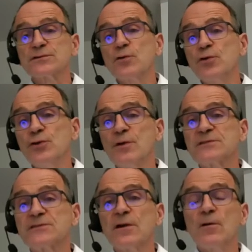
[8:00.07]
to US
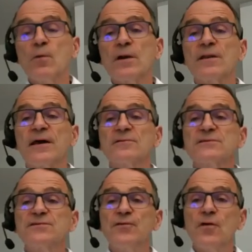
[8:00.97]
dollar
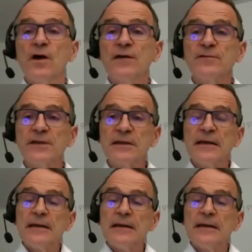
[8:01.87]
1,400.